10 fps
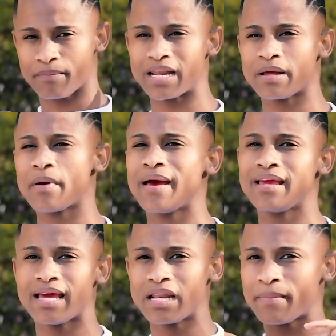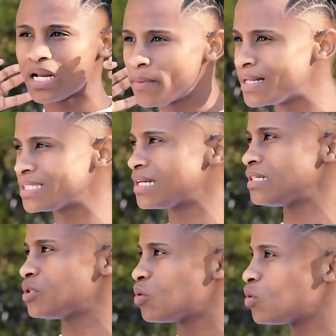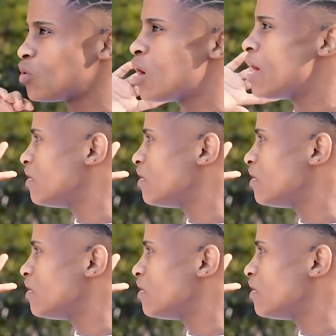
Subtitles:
Banaba Banyane, Banaba Bazana Ndikolo,